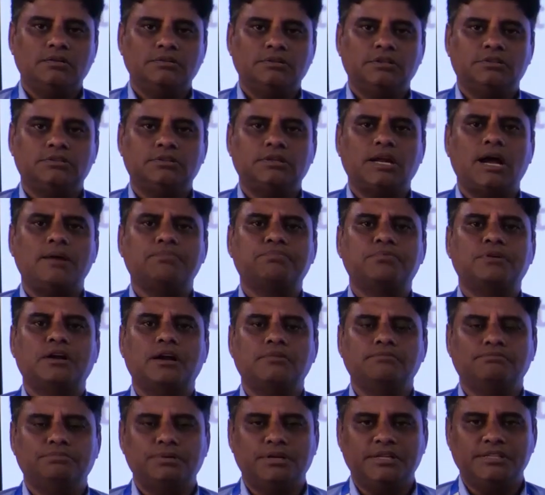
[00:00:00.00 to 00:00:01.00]
The top
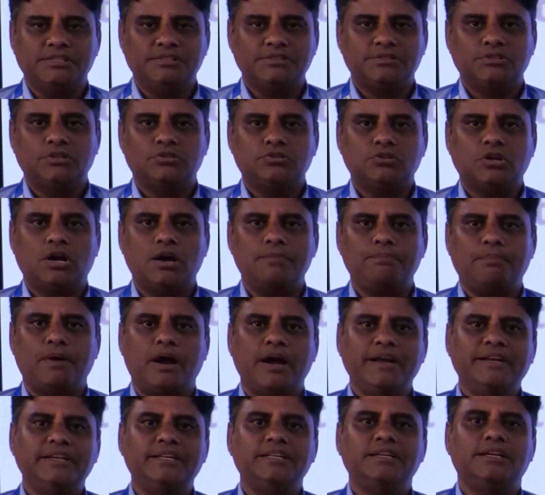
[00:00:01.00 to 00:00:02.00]
companies, the top
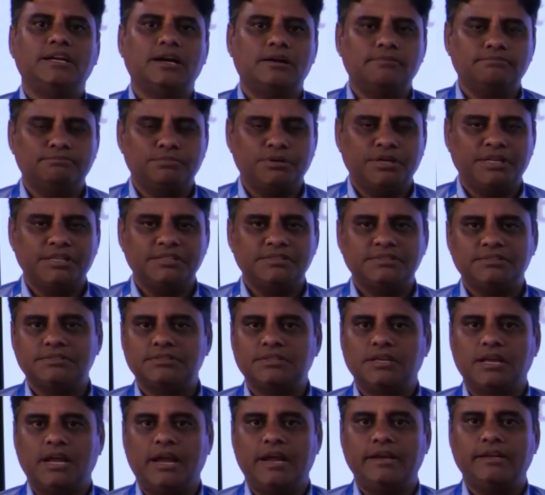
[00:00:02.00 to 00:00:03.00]
IT
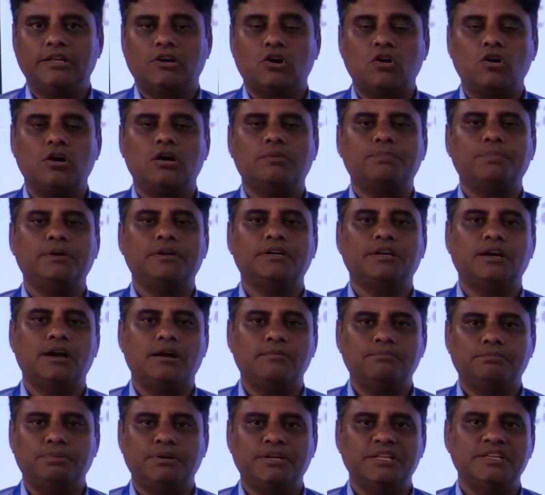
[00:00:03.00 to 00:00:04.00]
companies and the corporate
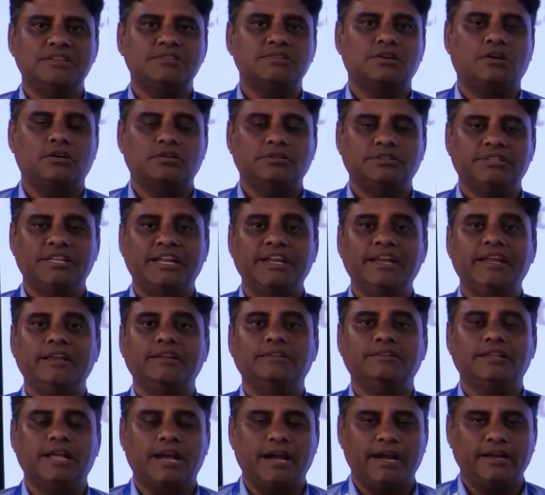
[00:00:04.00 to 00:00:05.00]
companies are
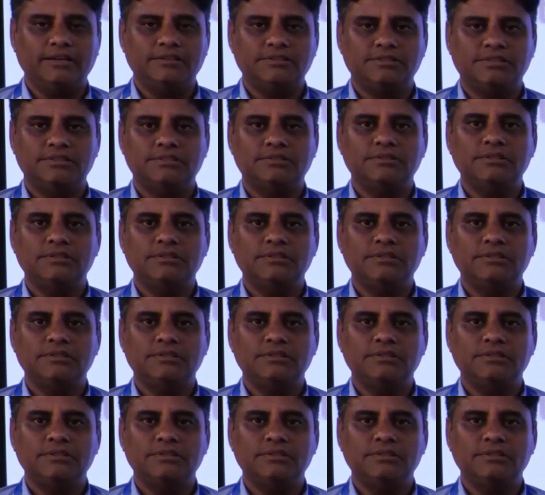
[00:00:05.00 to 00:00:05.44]
thinking that